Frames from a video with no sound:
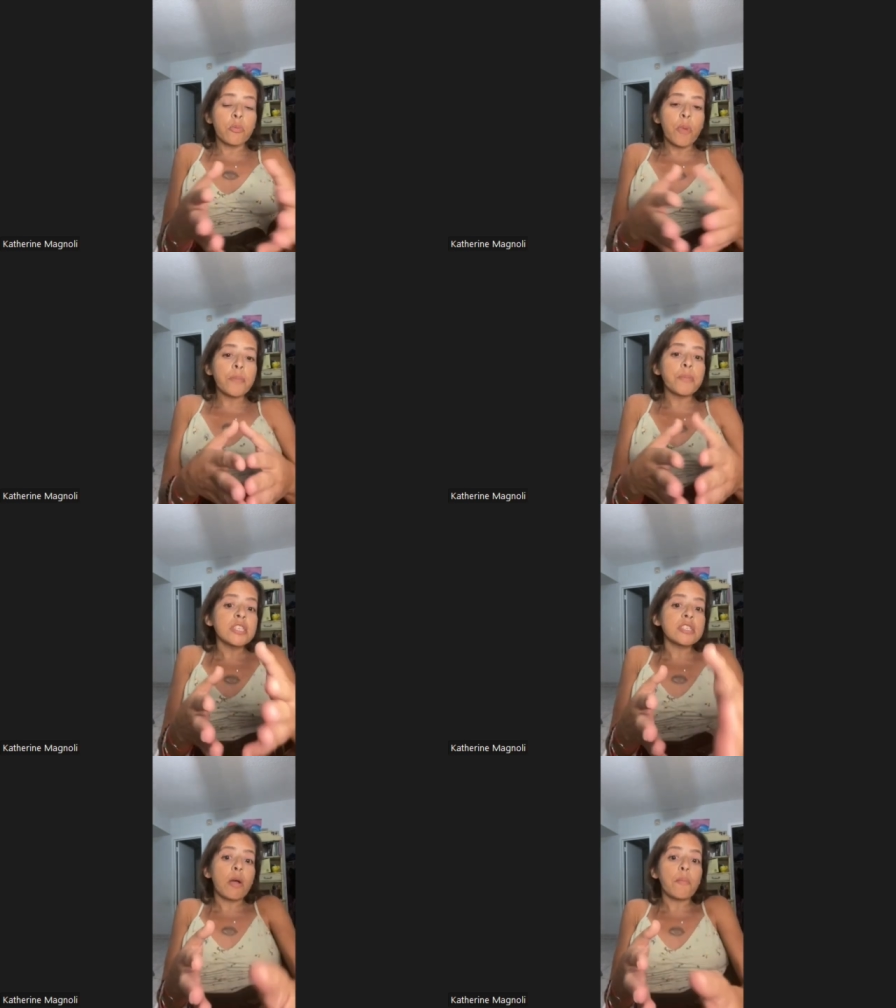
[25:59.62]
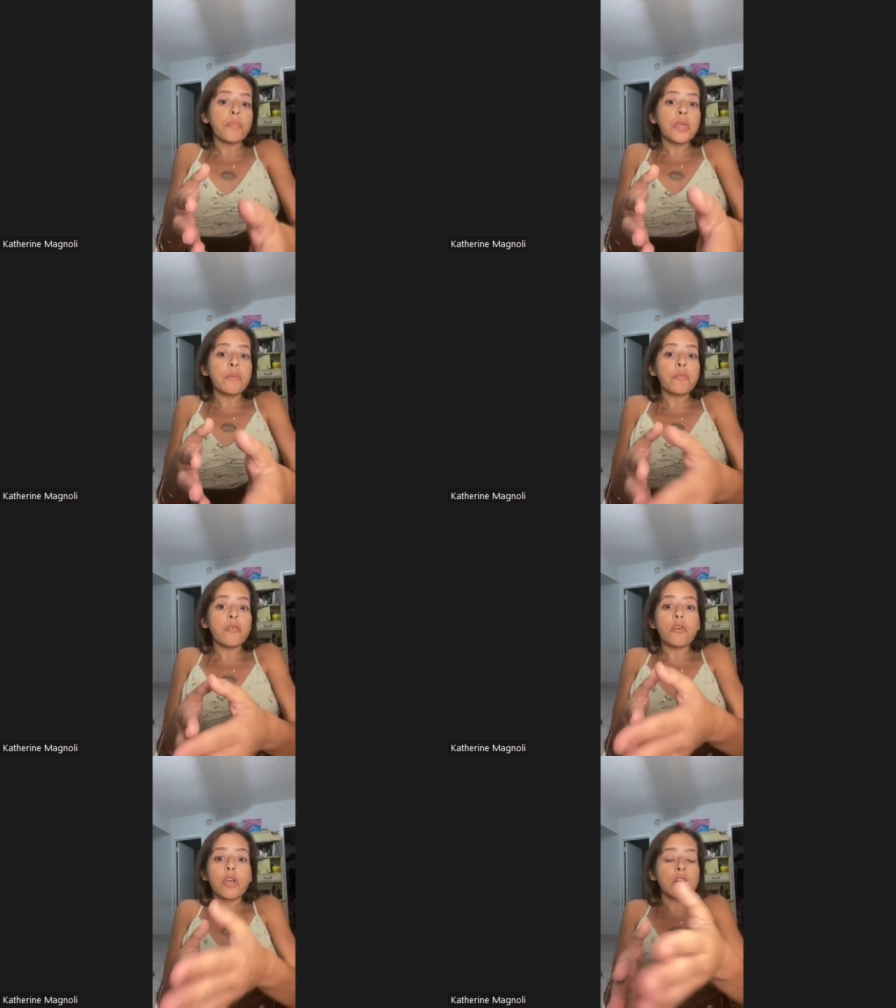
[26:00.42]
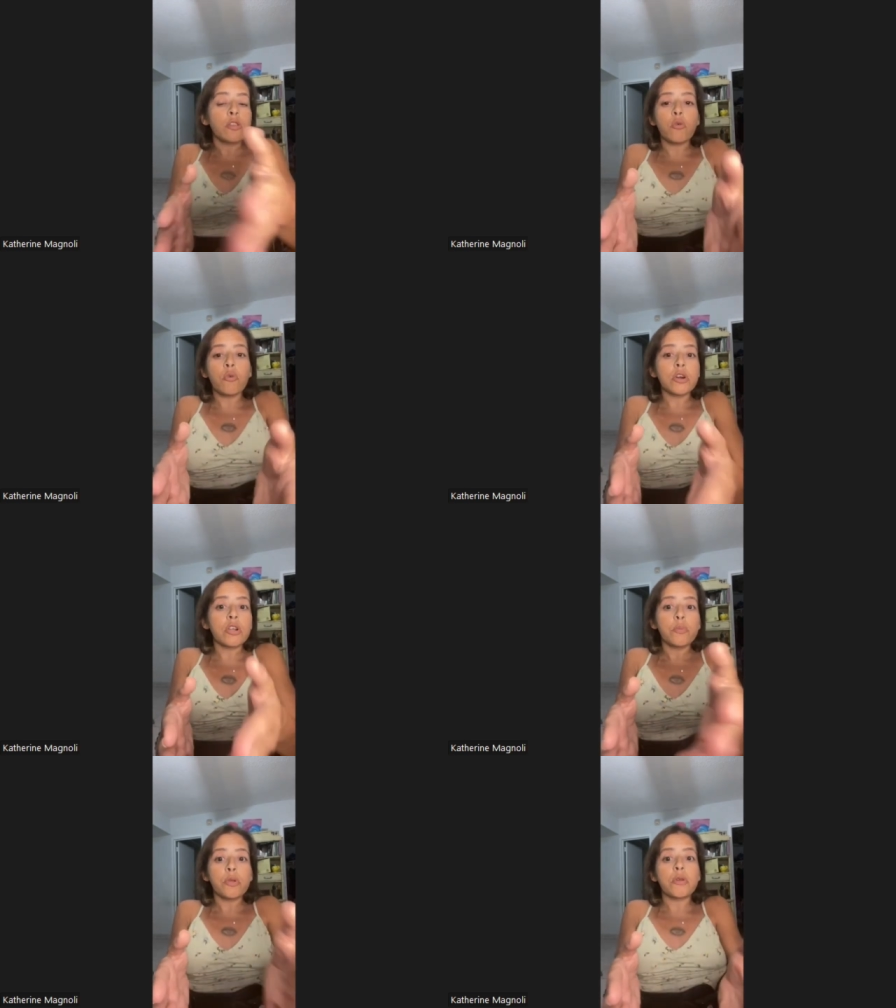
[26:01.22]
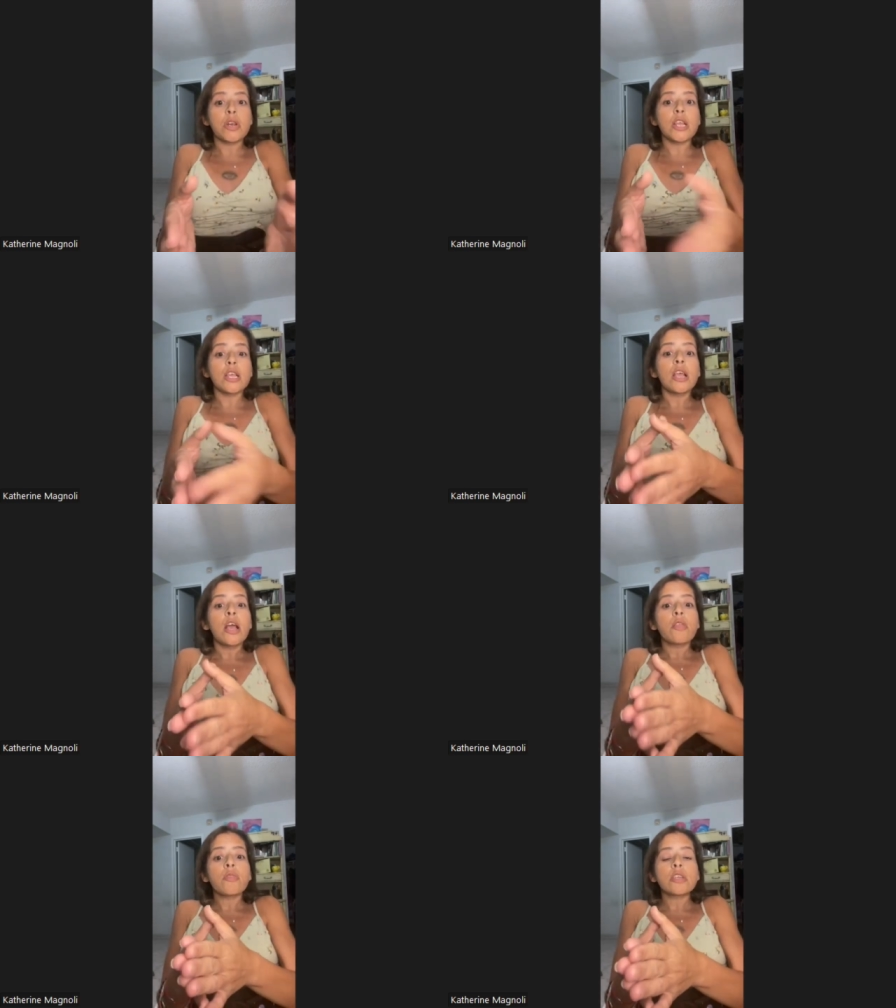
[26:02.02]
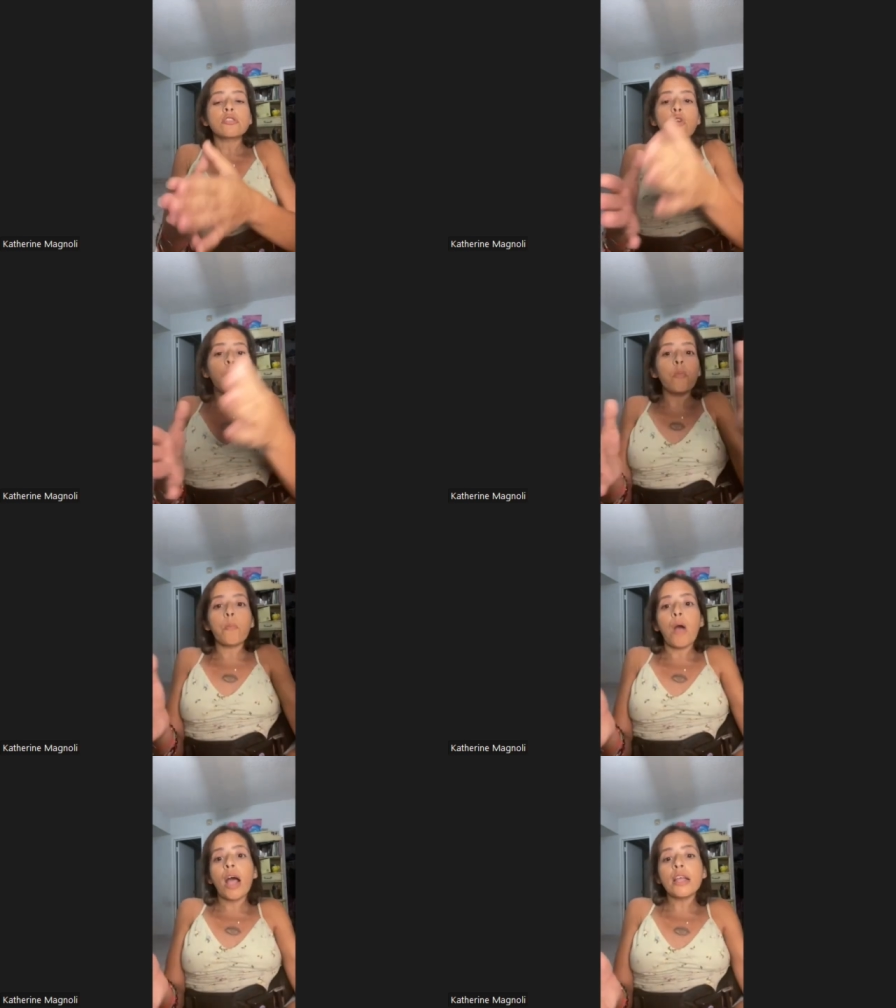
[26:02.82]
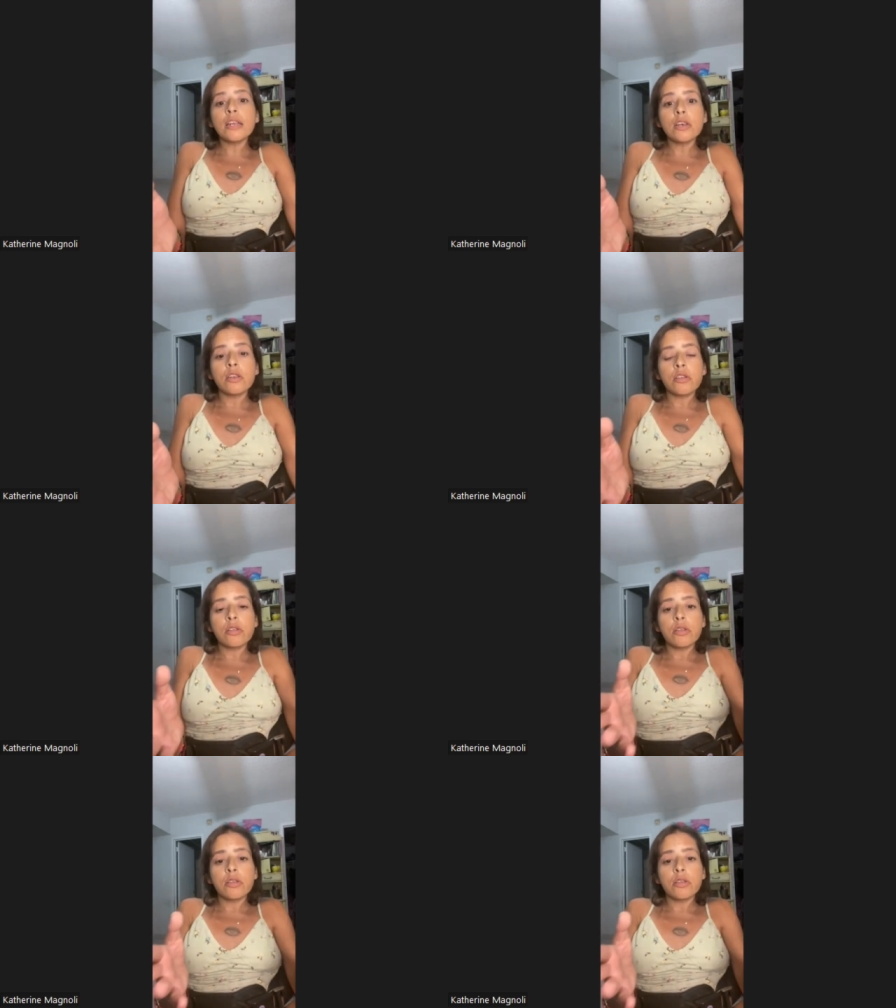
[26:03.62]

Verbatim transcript: there might be some people in your community that don't mind